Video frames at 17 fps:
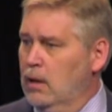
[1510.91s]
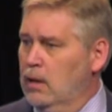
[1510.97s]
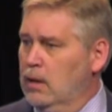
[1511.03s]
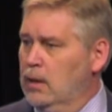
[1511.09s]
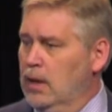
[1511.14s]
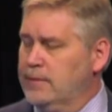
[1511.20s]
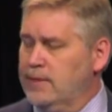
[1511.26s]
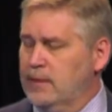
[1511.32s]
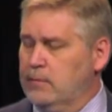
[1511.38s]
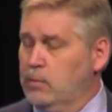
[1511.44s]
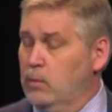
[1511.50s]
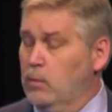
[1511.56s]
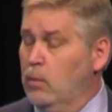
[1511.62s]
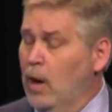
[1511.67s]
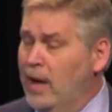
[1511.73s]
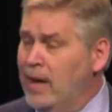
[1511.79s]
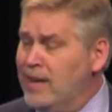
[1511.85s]
I said,
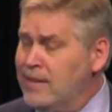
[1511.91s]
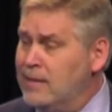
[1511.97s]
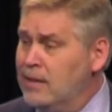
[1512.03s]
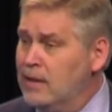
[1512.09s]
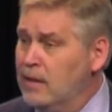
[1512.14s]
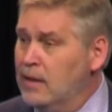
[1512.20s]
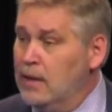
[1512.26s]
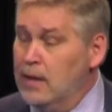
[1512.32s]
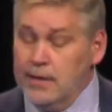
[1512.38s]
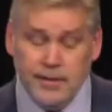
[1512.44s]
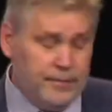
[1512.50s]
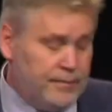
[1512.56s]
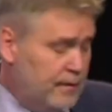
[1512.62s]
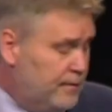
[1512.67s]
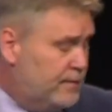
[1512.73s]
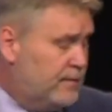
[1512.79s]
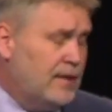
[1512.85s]
what? She
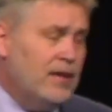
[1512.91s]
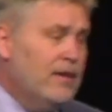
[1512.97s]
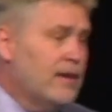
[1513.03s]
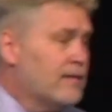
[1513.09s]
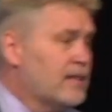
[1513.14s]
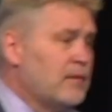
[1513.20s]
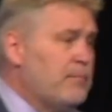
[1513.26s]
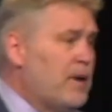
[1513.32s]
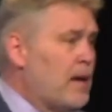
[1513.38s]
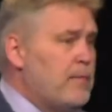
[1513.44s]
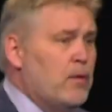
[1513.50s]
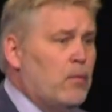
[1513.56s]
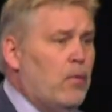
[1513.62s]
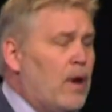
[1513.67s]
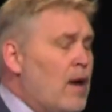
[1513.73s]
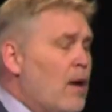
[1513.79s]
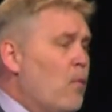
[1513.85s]
said, seriously, baby,
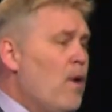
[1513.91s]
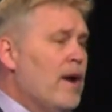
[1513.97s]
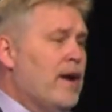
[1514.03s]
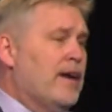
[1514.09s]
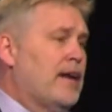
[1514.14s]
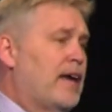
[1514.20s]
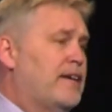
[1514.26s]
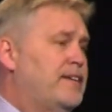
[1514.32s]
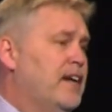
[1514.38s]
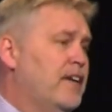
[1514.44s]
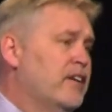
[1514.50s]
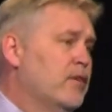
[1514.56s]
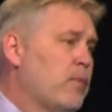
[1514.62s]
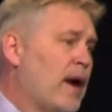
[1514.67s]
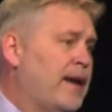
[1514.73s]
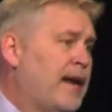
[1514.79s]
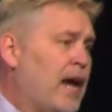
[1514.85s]
what can I tell you
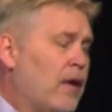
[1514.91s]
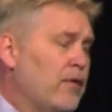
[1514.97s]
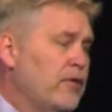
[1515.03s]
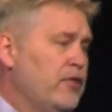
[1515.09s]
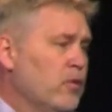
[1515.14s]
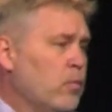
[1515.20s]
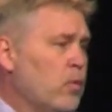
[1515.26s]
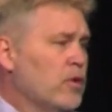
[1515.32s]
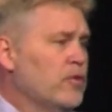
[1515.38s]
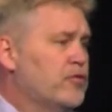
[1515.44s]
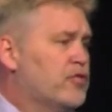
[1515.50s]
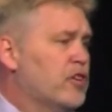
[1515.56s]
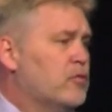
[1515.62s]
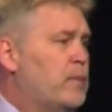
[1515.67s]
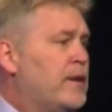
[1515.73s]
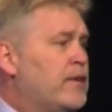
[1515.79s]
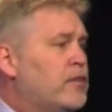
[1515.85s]
right now? Your world's
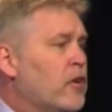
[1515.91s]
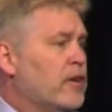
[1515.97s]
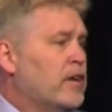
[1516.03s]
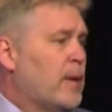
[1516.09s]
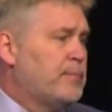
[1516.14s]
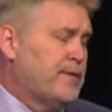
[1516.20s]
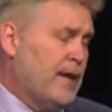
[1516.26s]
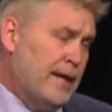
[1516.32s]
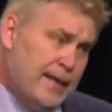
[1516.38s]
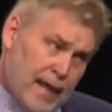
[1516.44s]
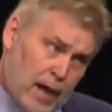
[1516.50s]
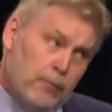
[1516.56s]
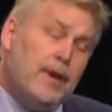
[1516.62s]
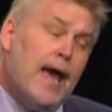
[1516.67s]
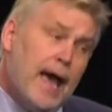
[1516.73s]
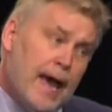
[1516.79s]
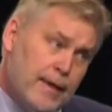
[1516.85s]
just been turned upside down,
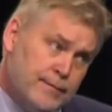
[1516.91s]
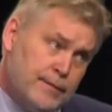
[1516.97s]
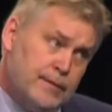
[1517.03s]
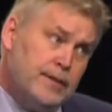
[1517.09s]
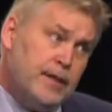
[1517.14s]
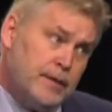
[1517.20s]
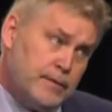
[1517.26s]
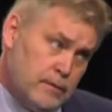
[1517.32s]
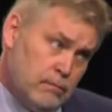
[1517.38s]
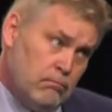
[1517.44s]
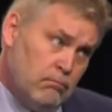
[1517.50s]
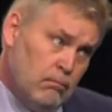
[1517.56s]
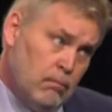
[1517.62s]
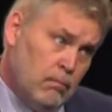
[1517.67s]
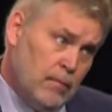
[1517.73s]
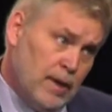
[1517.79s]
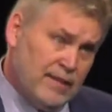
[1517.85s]
hasn't it?
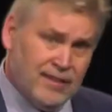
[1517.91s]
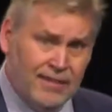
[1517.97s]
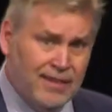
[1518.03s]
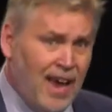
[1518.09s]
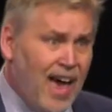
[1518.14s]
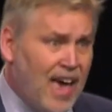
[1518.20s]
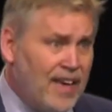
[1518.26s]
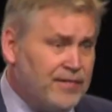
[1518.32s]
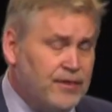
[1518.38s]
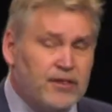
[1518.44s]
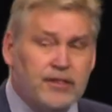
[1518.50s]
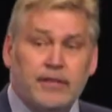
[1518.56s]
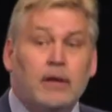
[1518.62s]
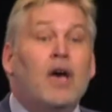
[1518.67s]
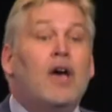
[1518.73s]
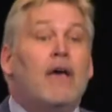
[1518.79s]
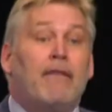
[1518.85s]
I said, yes. And she said,
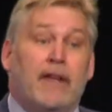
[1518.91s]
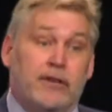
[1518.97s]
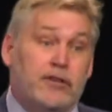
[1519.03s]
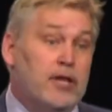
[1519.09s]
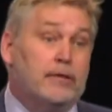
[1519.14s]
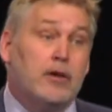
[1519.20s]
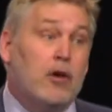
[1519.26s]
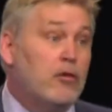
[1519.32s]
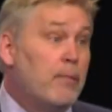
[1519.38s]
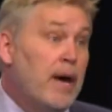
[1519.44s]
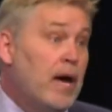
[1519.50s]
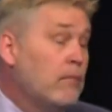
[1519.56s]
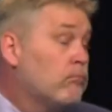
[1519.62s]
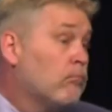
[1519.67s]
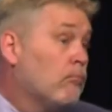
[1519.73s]
then just go to bed.